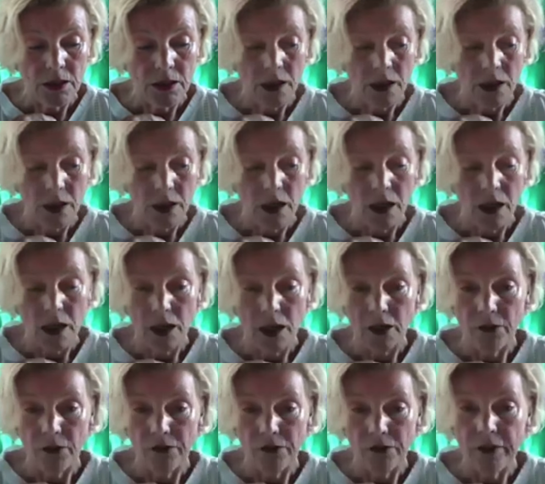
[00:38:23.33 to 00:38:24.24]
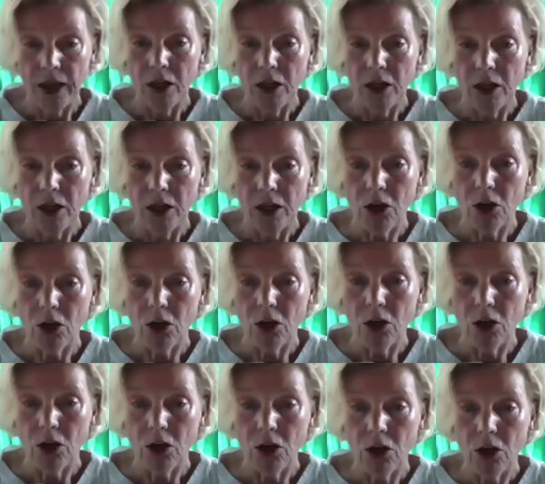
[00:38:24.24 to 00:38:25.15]
And they come for
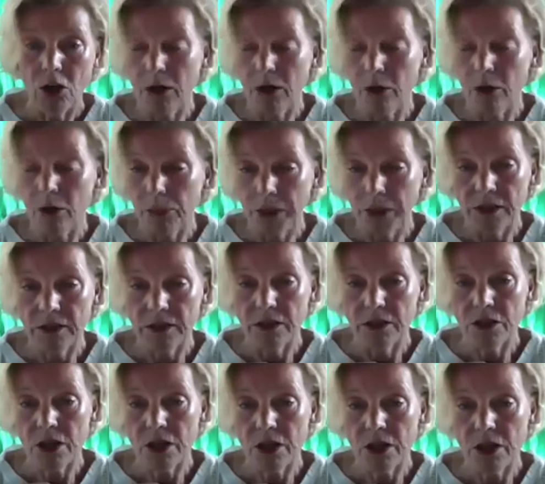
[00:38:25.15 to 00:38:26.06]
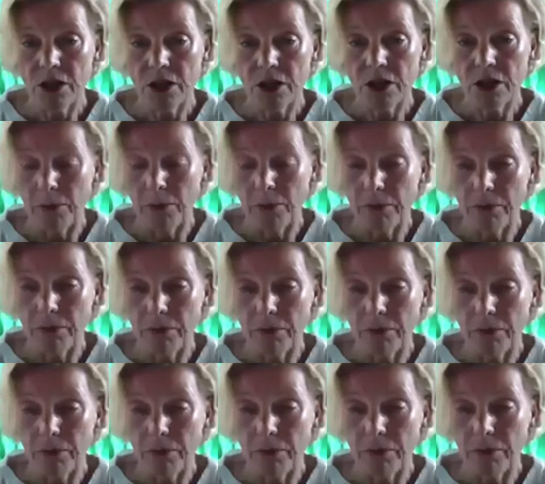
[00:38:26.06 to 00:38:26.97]
help, and at the same time,
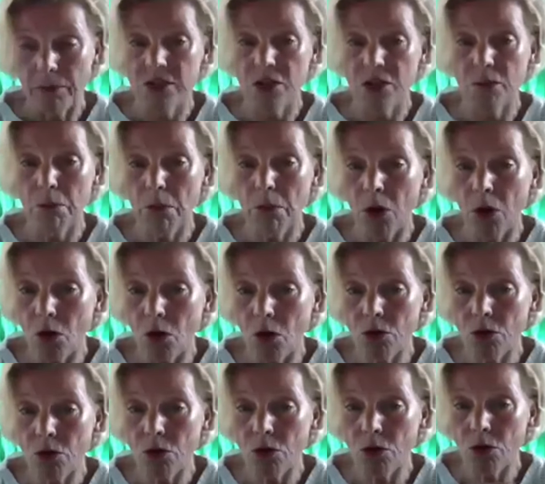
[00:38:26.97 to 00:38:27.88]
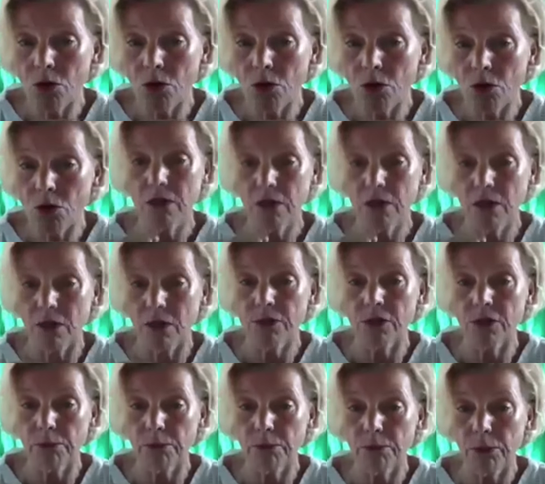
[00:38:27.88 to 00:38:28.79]
it's the most
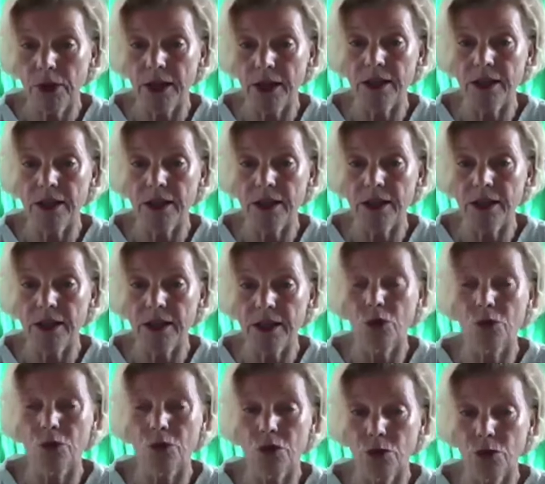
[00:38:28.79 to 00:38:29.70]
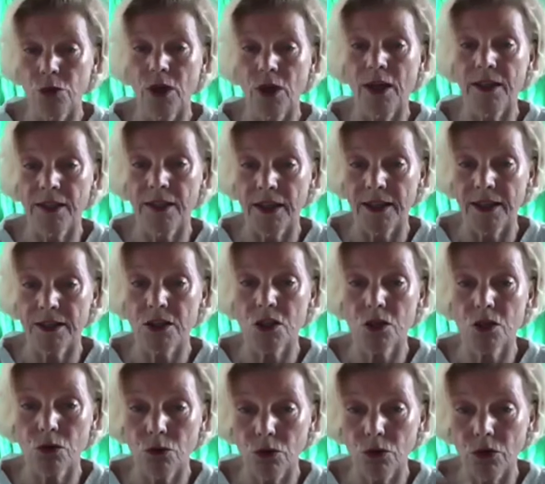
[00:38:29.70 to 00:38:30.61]
difficult place to go to, and
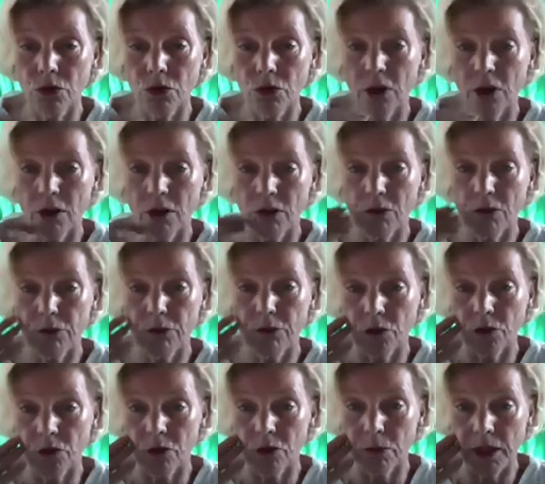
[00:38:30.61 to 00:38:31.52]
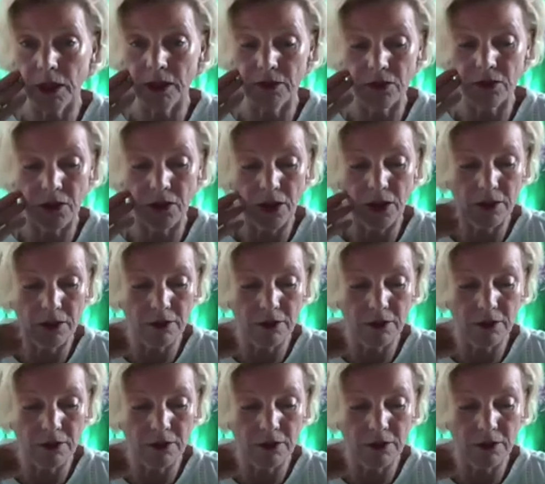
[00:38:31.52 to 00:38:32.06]
that's to their vulnerability.